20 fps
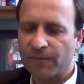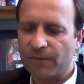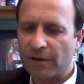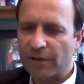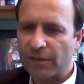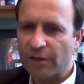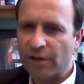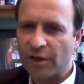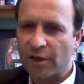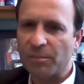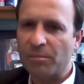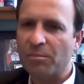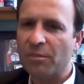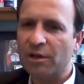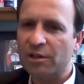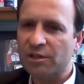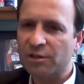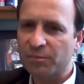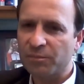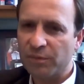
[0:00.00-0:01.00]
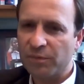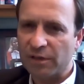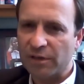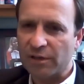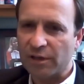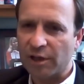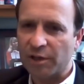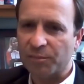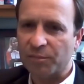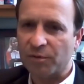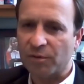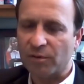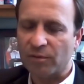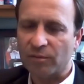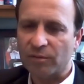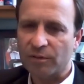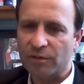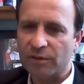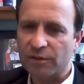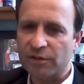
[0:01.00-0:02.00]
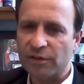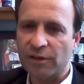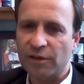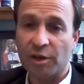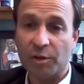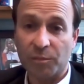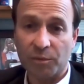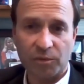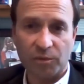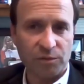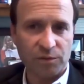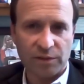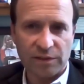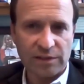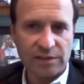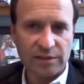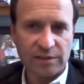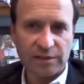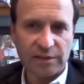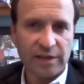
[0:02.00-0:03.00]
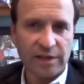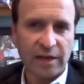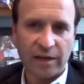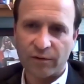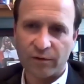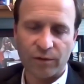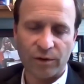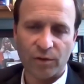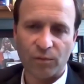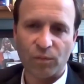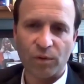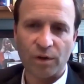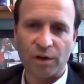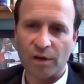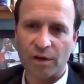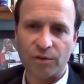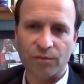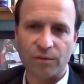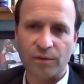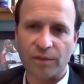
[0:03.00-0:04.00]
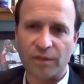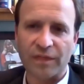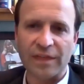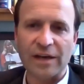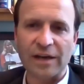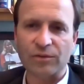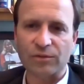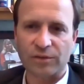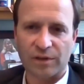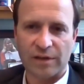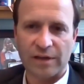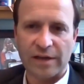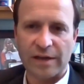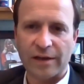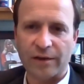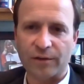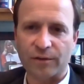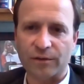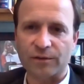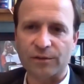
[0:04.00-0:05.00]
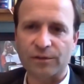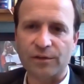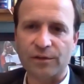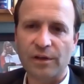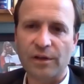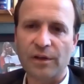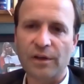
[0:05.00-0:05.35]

thought it must be a typo because the number was a staggering $100,000.